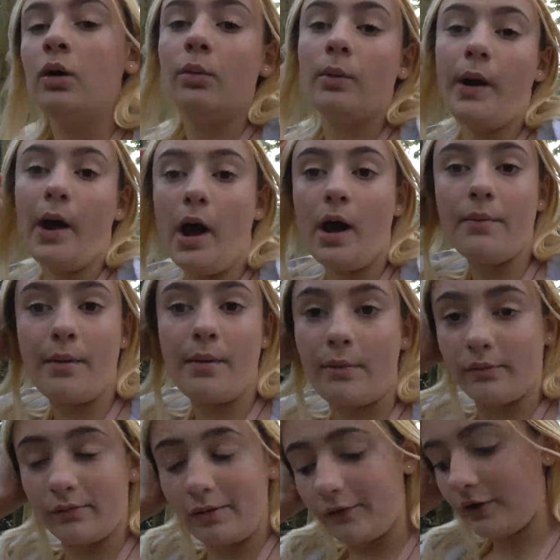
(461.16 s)
where I
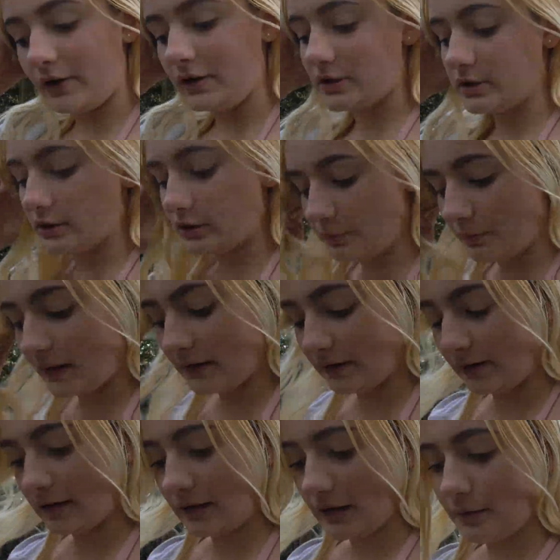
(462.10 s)
went with my friends because
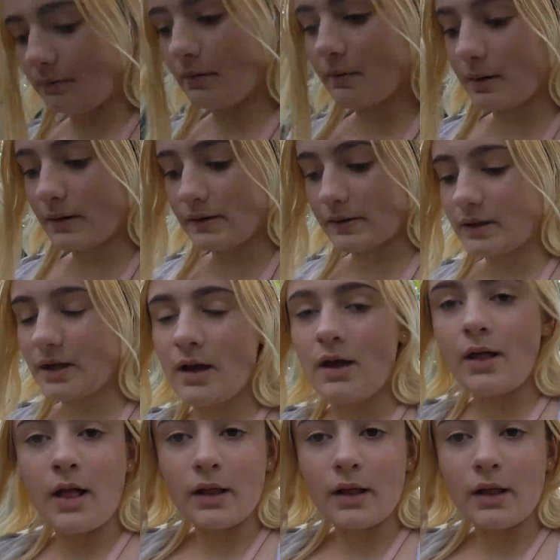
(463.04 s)
basically we went